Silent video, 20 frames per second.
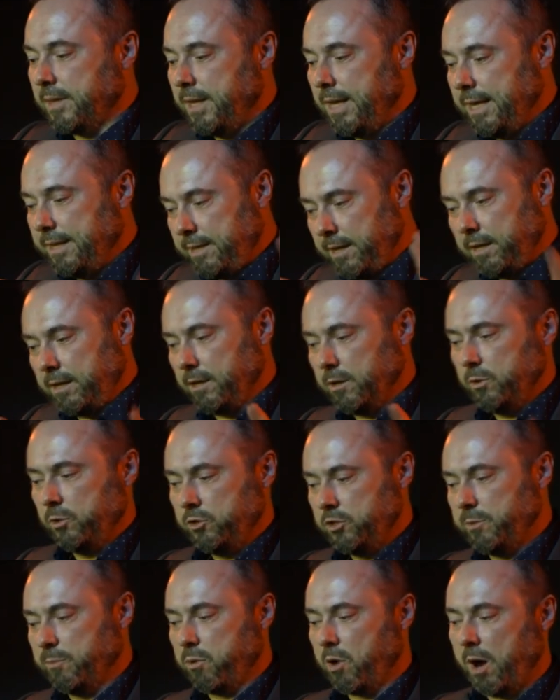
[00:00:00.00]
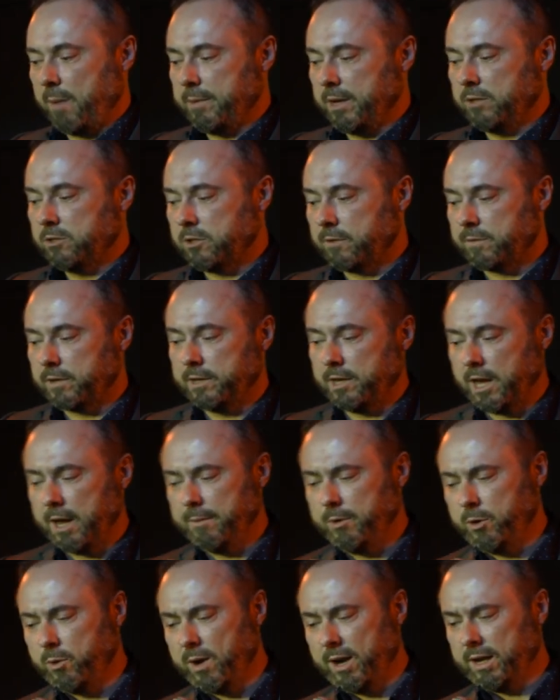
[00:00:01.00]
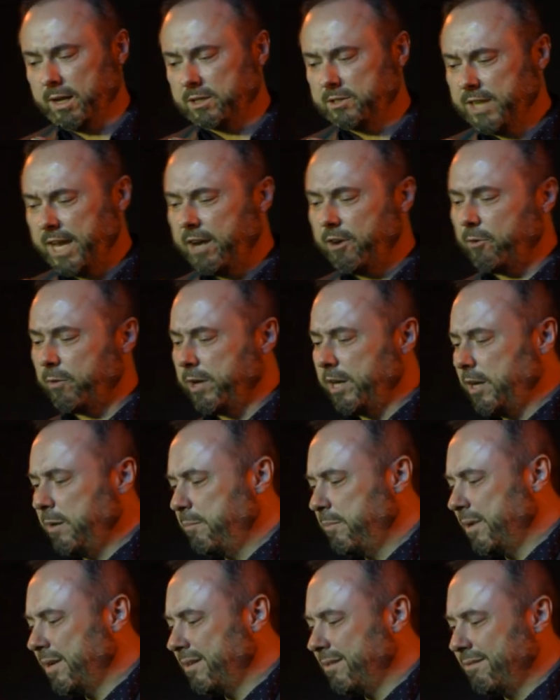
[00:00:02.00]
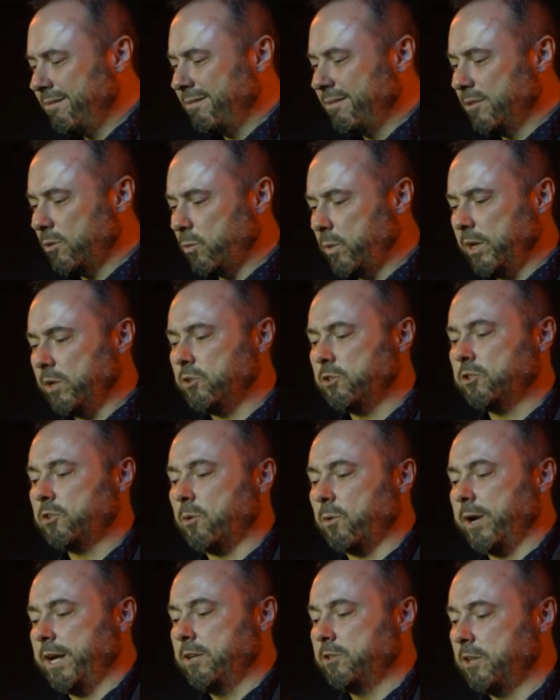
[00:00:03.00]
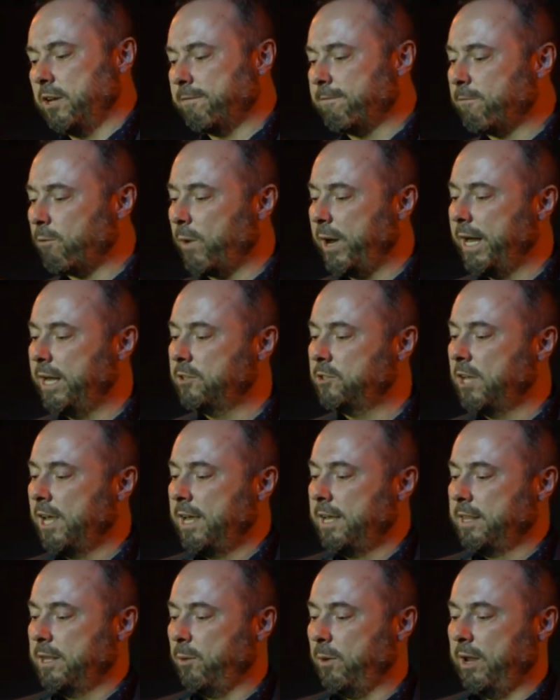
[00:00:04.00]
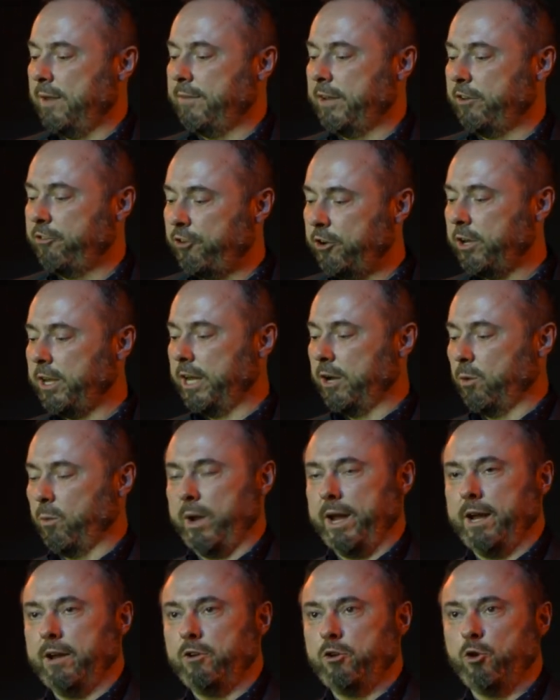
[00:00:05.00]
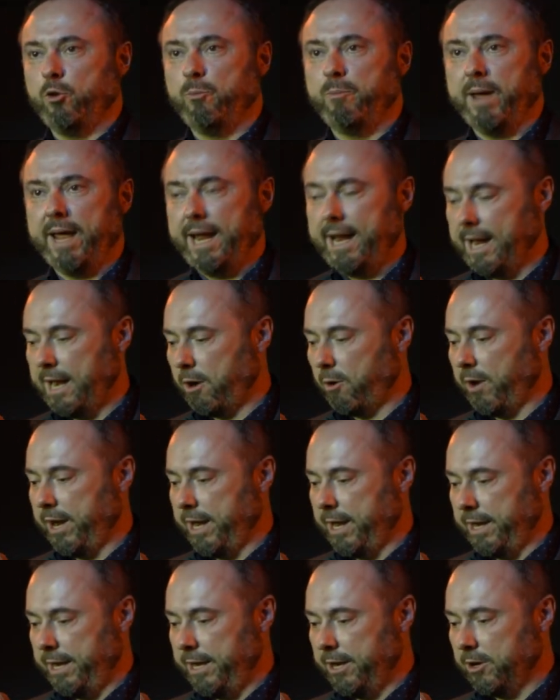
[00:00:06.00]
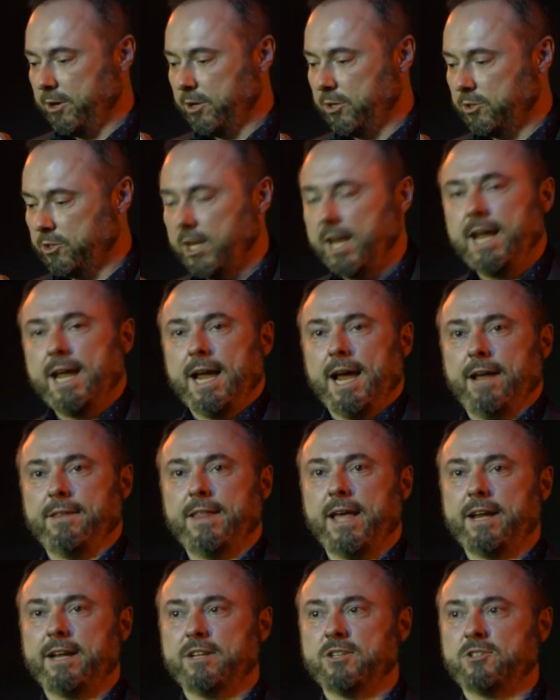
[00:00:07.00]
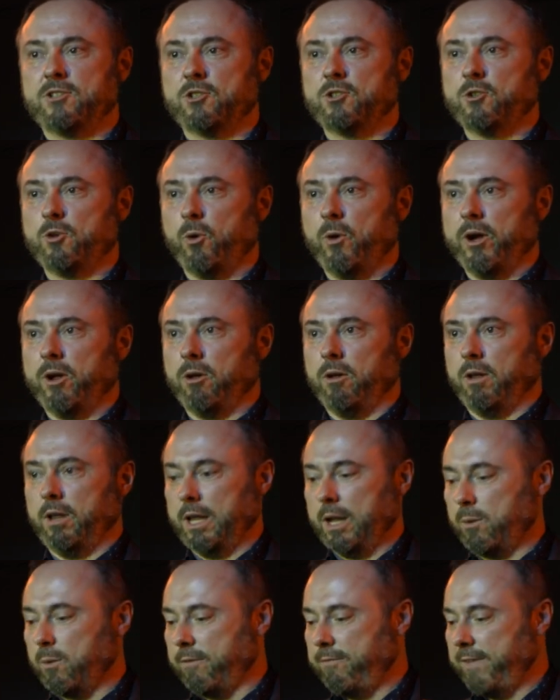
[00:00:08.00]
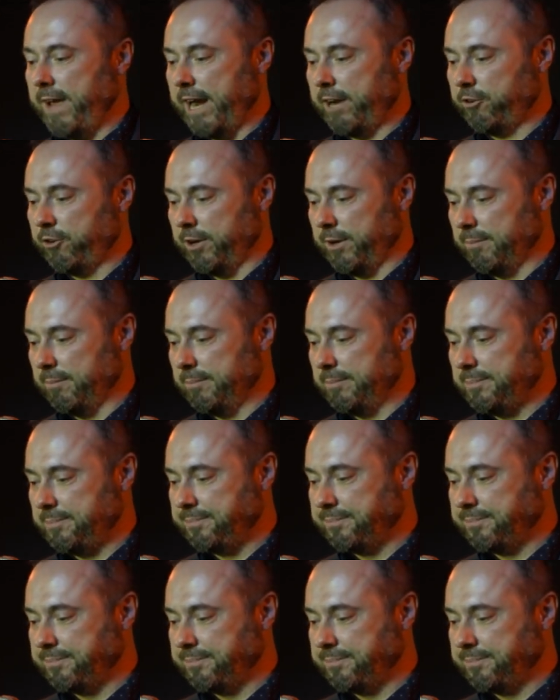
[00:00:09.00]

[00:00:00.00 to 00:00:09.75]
It did lose some prominence over time to Alexandria, but the real story is in a phrase that will have a chilling ring to Bay Area ears, and that is soil liquefaction.